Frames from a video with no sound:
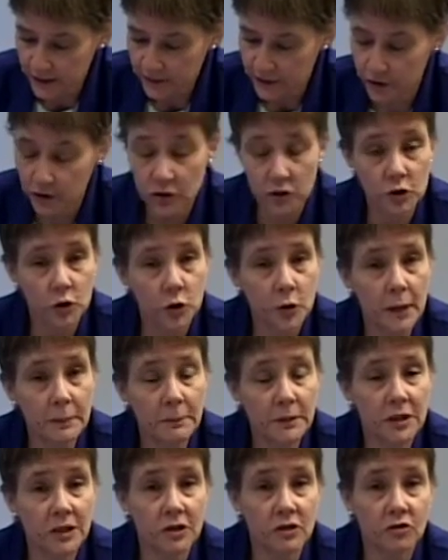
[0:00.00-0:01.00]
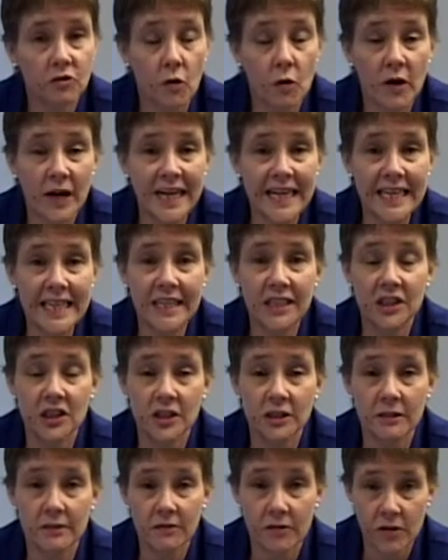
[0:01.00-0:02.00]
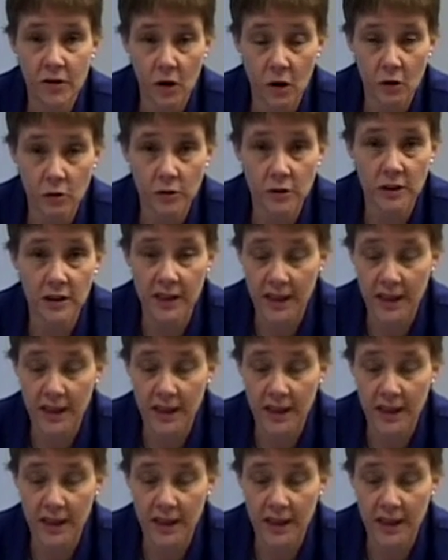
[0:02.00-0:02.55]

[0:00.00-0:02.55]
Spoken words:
the descriptions for each of those